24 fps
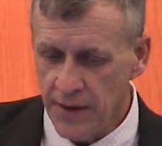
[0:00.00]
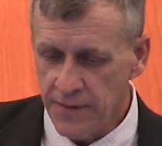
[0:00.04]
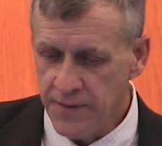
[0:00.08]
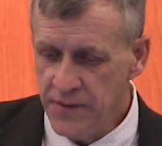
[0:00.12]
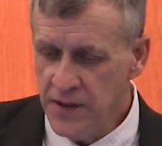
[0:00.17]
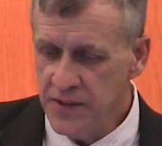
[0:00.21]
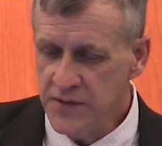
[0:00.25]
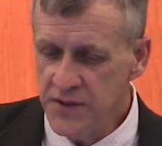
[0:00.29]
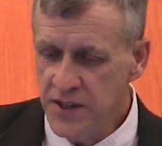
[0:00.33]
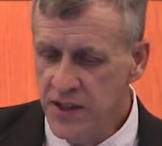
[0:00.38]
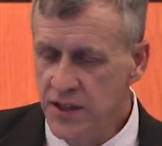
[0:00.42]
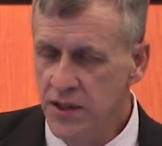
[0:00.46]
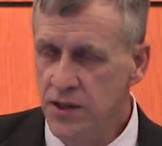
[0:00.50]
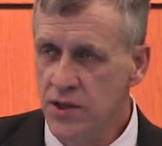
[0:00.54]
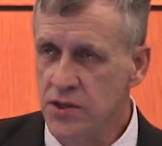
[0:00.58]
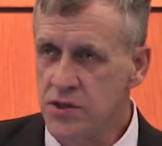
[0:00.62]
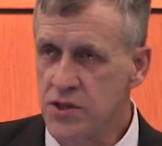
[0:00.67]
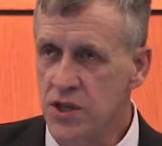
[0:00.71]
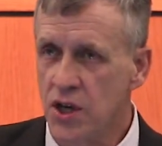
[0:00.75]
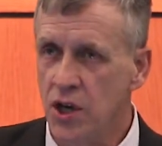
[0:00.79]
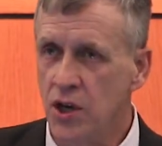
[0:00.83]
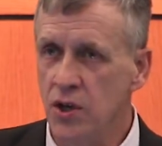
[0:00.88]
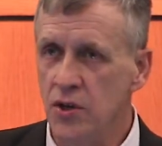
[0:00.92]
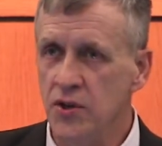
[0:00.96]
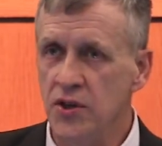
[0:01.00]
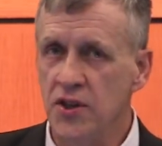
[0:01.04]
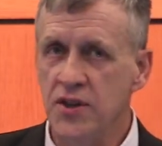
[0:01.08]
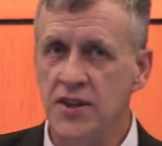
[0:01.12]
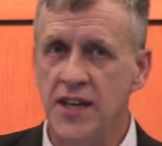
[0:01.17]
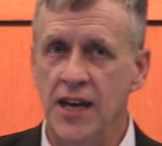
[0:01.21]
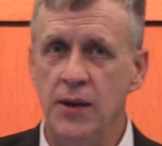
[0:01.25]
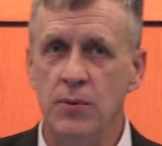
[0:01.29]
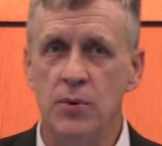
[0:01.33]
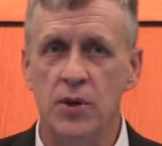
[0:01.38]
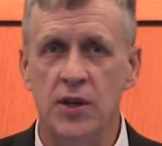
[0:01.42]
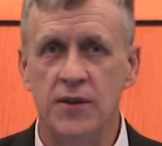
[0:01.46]
15 years old,
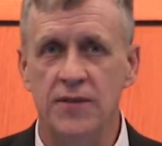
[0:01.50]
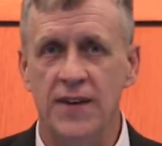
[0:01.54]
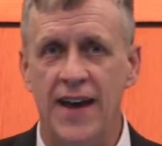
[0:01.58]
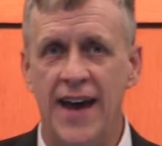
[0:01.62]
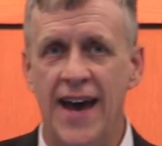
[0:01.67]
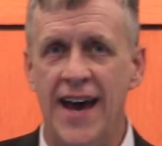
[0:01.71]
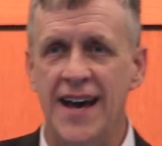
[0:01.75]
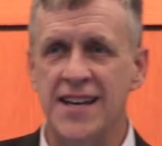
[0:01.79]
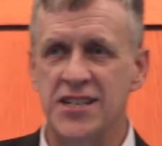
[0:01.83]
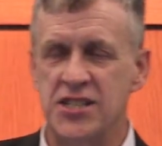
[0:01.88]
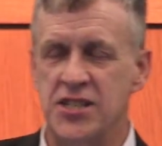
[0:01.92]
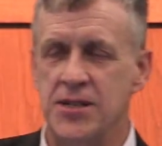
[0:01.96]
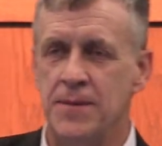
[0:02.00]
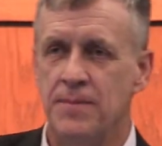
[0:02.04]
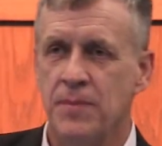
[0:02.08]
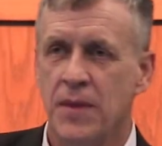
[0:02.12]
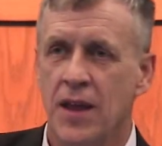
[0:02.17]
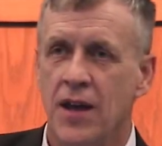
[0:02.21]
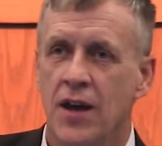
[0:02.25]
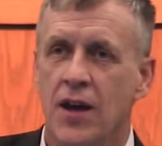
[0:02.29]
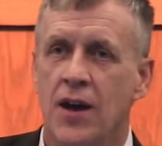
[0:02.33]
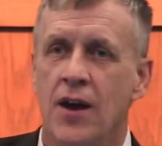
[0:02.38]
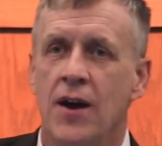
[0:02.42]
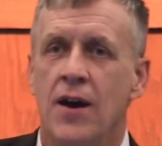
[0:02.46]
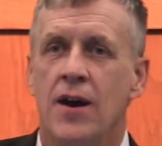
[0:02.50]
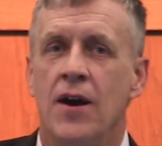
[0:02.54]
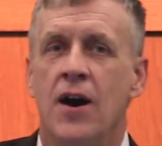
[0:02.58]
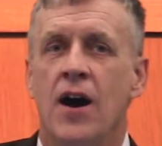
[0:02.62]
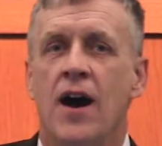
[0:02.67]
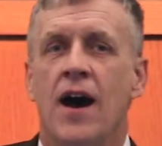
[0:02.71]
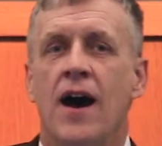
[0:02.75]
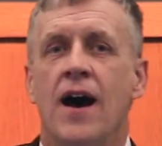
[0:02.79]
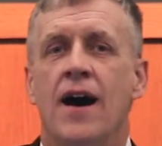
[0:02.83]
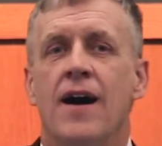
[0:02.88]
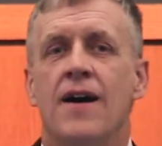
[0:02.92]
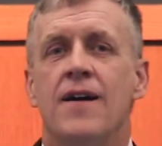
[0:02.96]
they will have asked
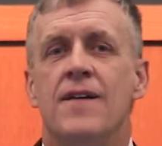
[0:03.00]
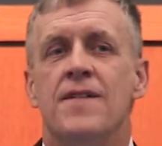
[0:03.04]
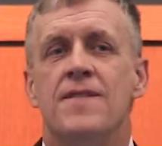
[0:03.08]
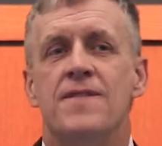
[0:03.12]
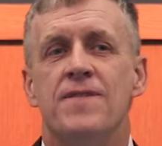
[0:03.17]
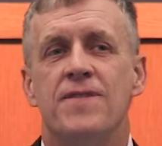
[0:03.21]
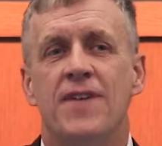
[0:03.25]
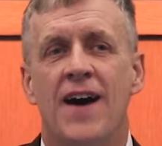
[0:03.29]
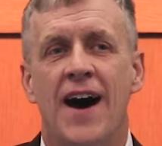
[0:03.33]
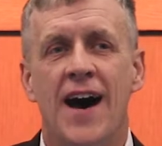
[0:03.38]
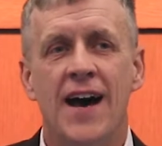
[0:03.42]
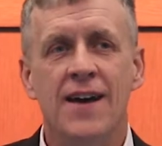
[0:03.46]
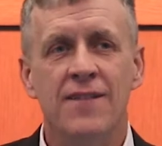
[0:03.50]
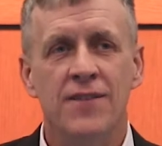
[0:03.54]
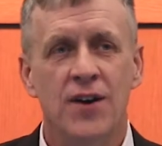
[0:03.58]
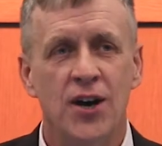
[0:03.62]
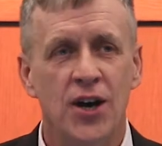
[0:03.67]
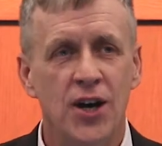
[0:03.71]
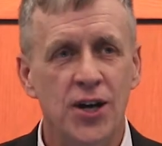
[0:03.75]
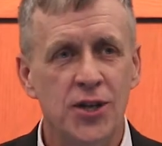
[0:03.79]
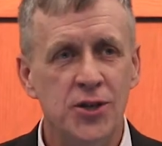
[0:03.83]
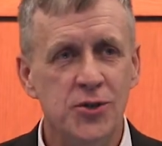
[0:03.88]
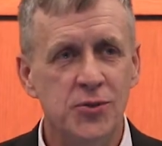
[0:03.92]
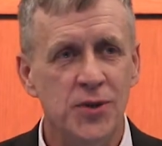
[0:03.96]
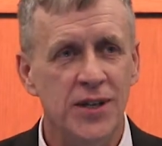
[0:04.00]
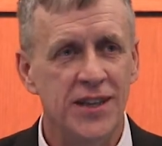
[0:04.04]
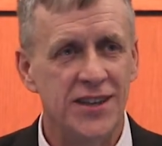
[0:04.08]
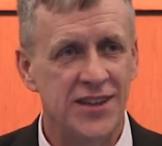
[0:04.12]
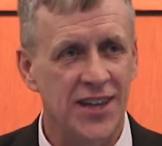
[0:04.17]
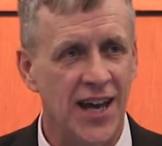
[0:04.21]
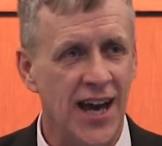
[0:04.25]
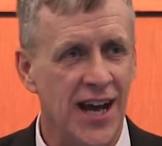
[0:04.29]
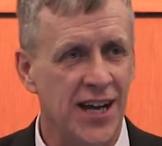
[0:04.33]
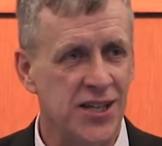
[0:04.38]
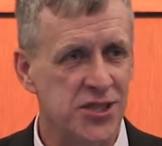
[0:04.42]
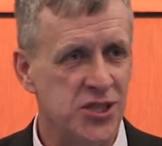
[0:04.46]

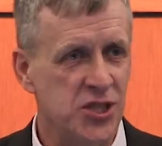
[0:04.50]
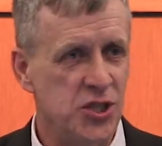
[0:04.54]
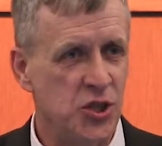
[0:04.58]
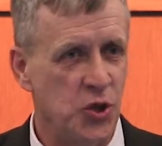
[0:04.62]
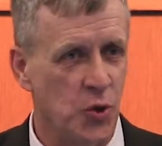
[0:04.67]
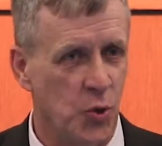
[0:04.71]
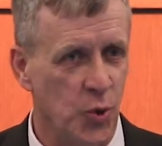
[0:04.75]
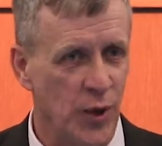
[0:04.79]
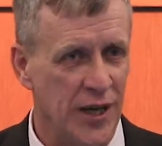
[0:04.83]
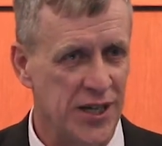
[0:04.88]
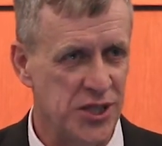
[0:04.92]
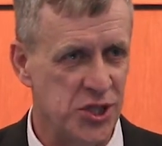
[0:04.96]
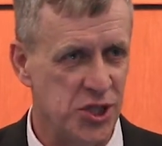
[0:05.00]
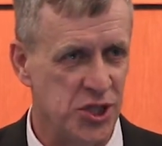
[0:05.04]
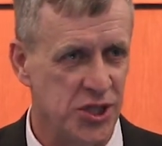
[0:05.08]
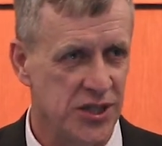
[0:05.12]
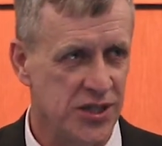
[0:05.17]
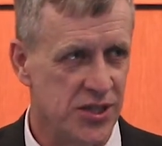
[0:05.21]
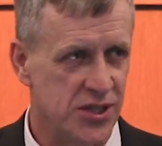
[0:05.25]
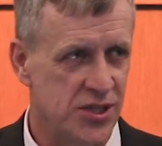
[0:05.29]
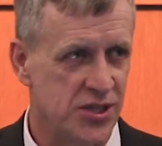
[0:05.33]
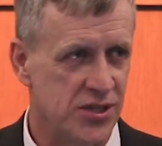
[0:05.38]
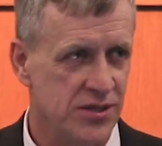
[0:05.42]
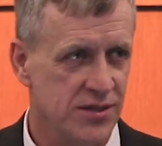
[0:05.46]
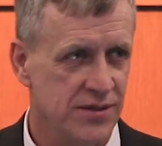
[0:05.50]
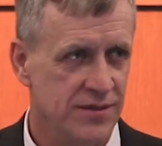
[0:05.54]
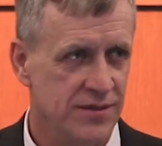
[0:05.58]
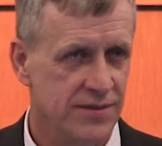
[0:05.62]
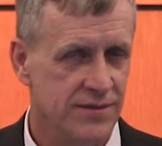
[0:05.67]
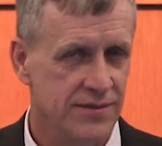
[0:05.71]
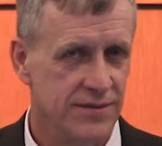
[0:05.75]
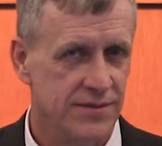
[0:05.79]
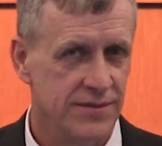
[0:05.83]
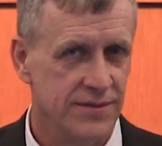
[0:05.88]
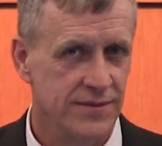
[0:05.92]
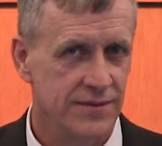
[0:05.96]
500,000 questions.
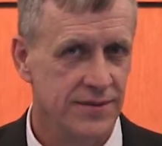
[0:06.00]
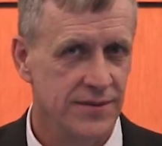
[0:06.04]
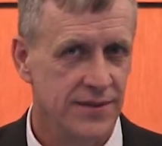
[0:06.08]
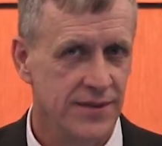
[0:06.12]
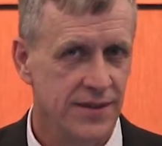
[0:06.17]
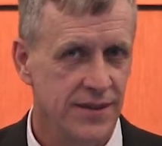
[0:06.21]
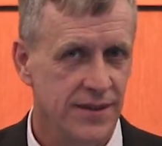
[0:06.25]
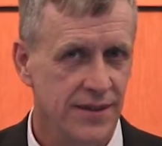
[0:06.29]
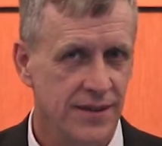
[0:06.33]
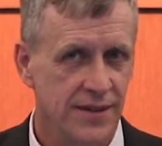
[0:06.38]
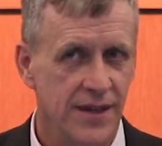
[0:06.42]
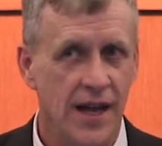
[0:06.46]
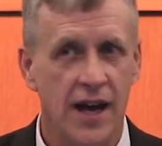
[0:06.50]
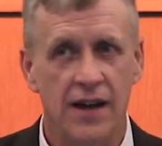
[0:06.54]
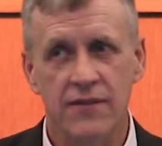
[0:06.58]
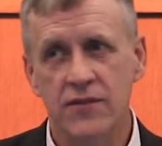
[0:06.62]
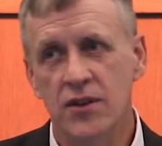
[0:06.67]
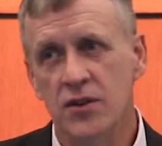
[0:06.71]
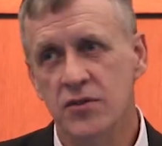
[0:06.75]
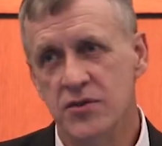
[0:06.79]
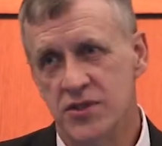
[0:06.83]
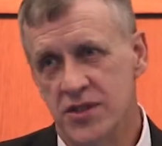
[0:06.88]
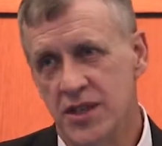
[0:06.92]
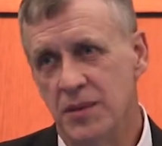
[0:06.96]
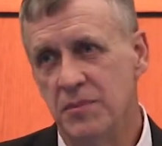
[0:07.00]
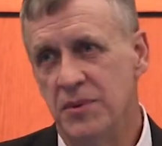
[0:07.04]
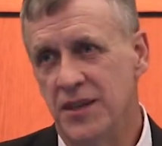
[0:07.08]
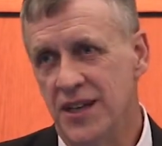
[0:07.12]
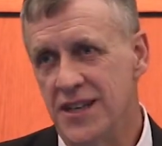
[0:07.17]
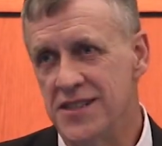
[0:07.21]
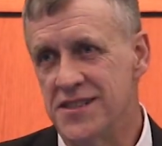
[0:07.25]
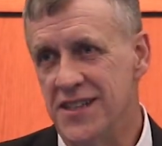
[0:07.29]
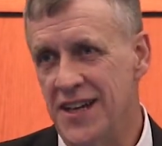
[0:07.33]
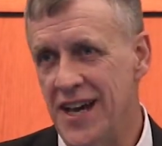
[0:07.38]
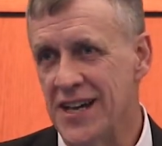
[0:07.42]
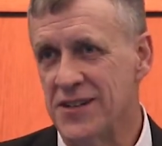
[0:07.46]
Now, I've known some
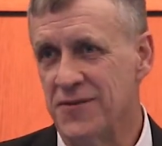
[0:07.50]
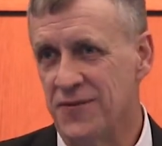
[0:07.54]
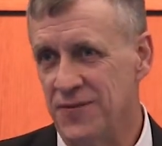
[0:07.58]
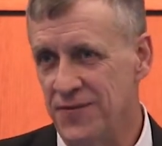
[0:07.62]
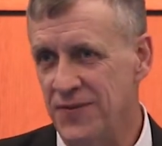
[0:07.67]
kids, they ask